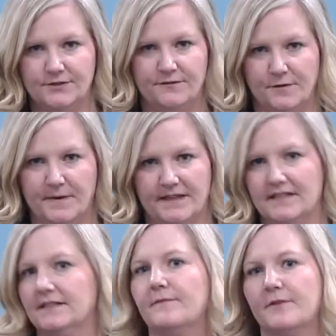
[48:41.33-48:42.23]
so if you pick
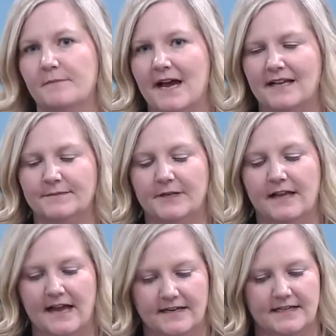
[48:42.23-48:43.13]
this up from the hospital
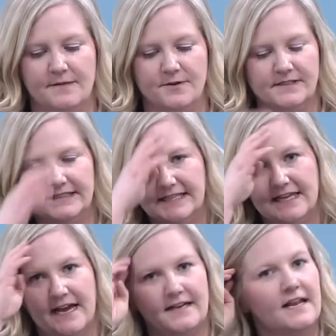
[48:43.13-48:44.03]
ahead of time, you can see
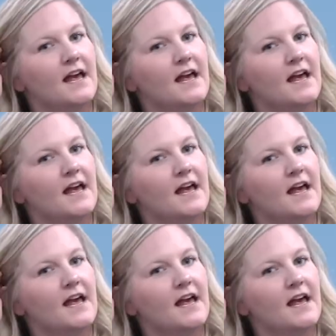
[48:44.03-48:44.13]
that.